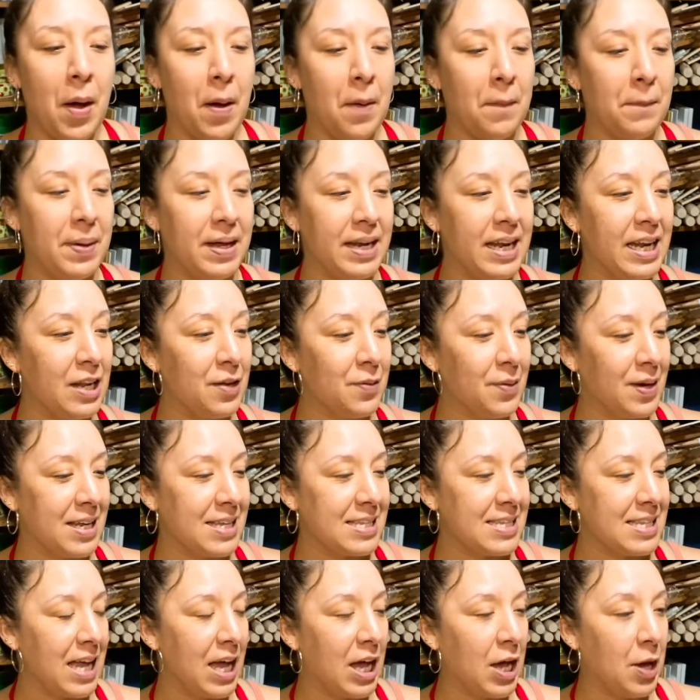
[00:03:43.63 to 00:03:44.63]
But
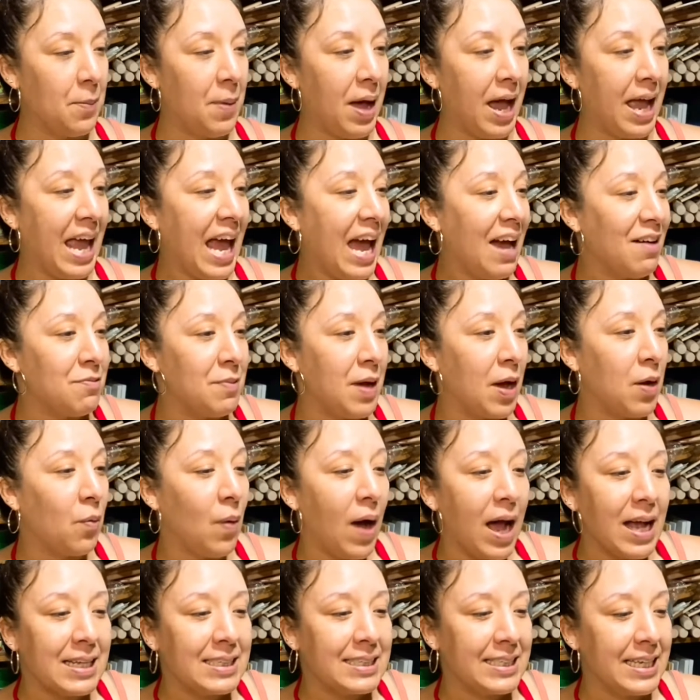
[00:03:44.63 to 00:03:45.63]
anyways, I have my
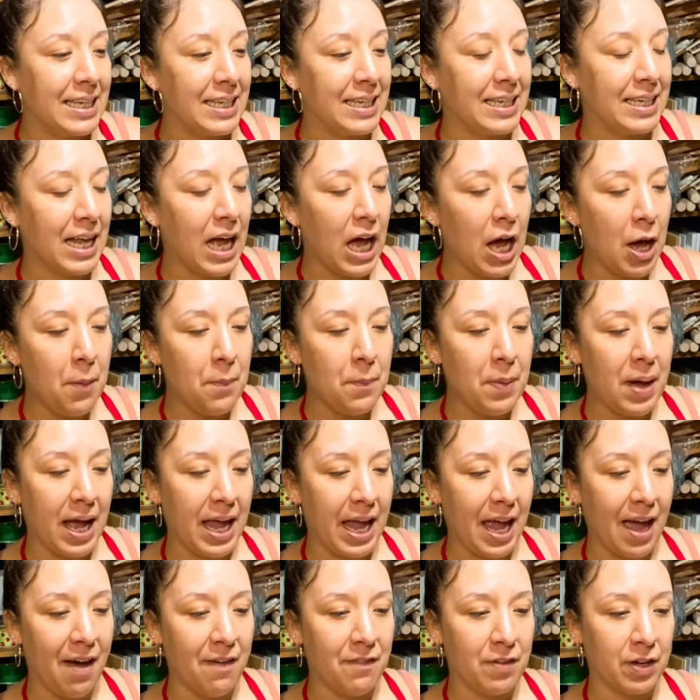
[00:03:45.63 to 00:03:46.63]
wax heated up. I
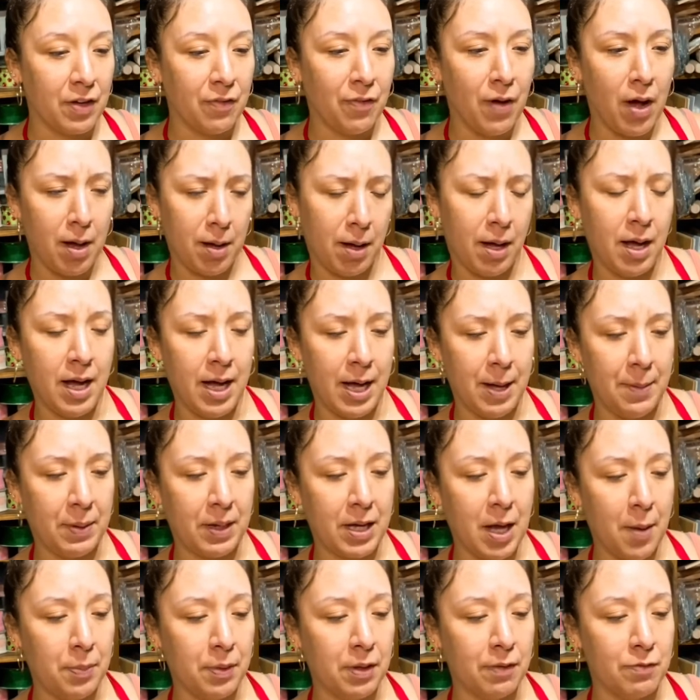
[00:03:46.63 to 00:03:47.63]
have a
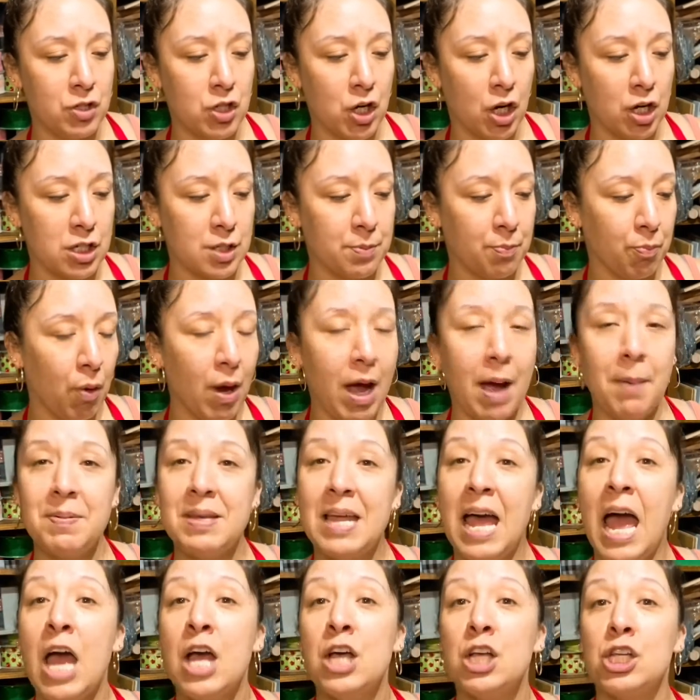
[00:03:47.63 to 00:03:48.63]
couple of jars prepped.
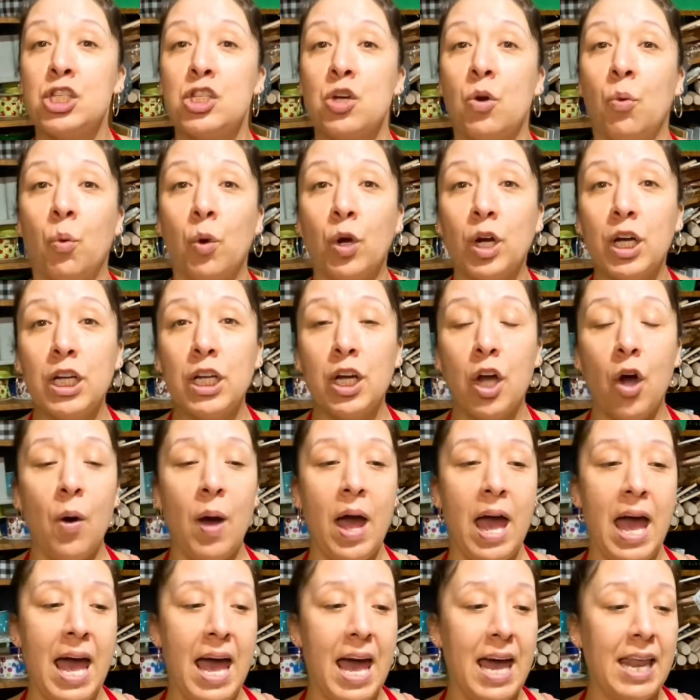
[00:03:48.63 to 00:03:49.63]
So we're gonna go
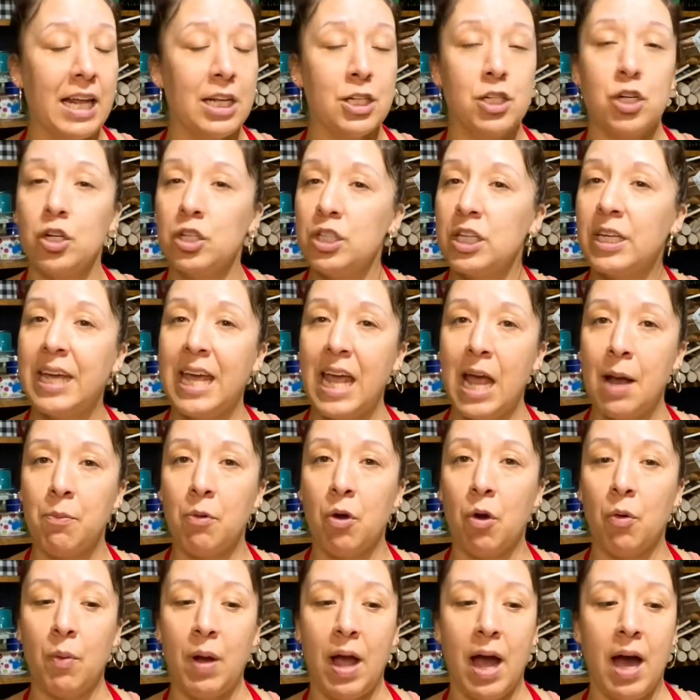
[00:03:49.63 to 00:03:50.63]
ahead and turn the
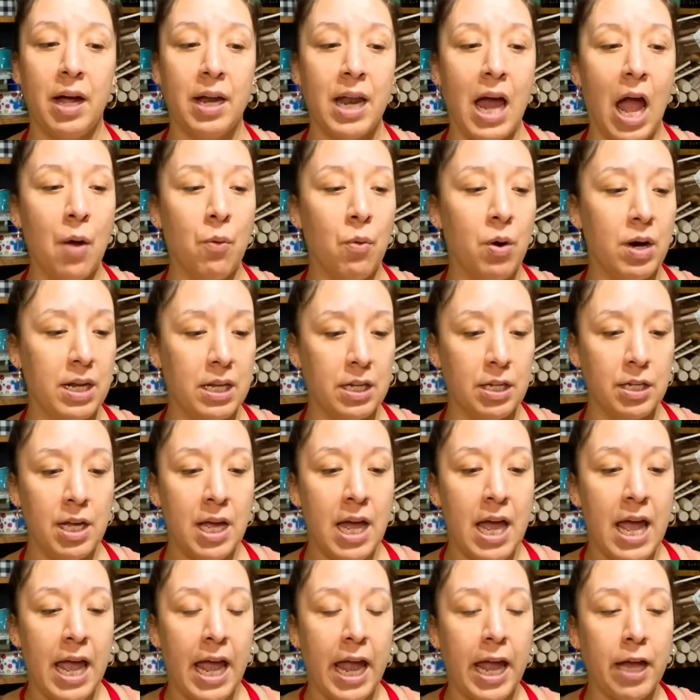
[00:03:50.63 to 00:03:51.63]
camera around. I wanna
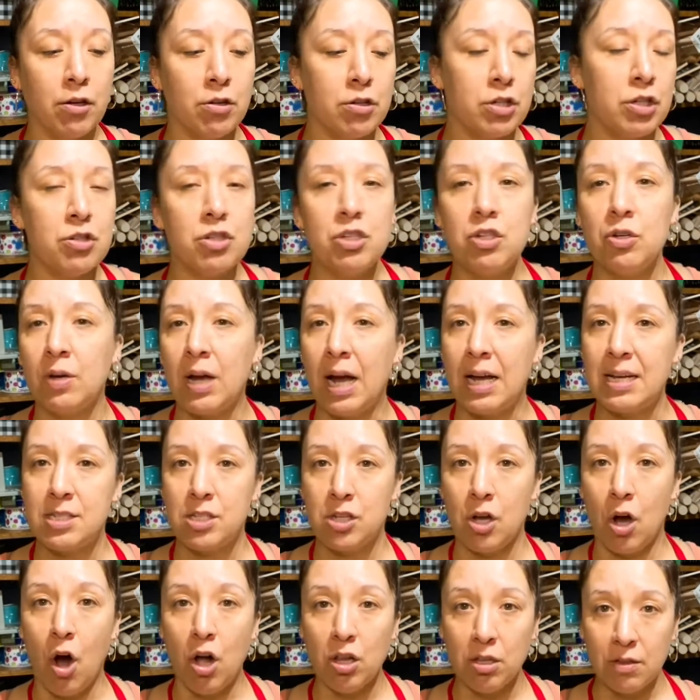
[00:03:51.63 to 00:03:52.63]
introduce you guys
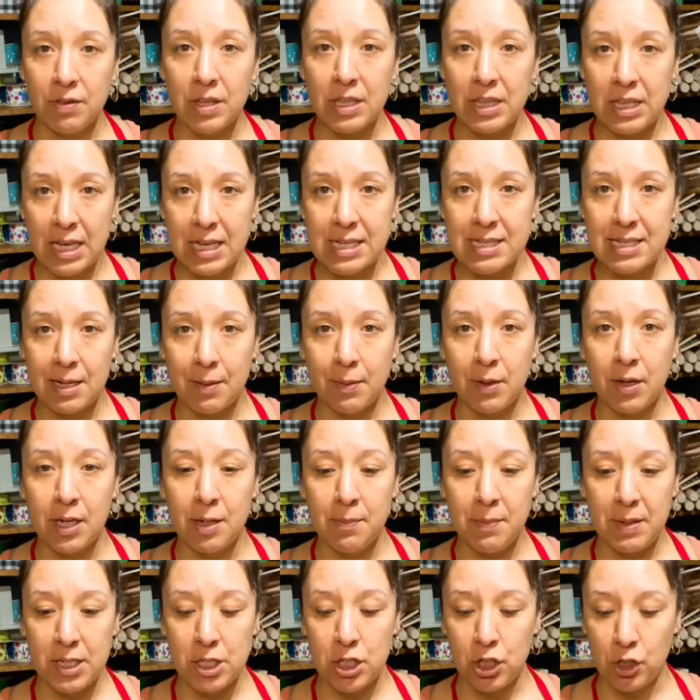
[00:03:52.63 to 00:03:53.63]
to all of the things that I'm gonna
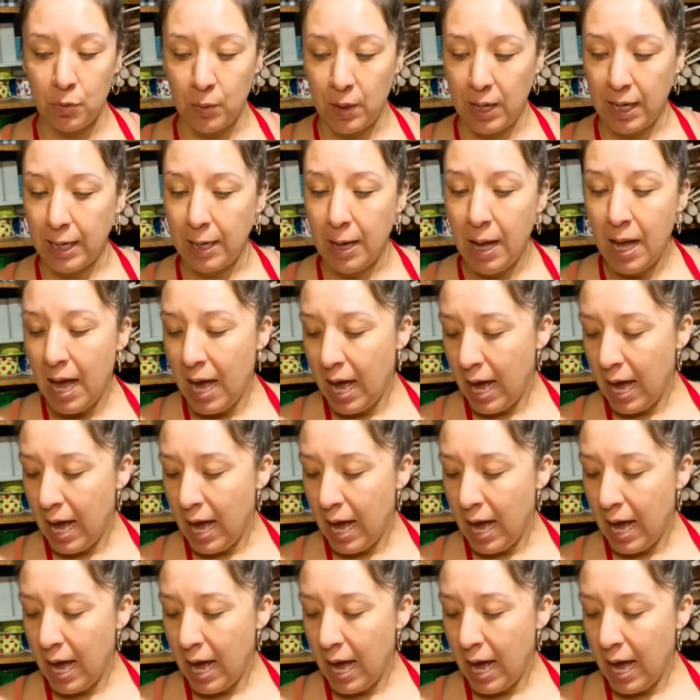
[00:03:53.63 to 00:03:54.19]
be doing.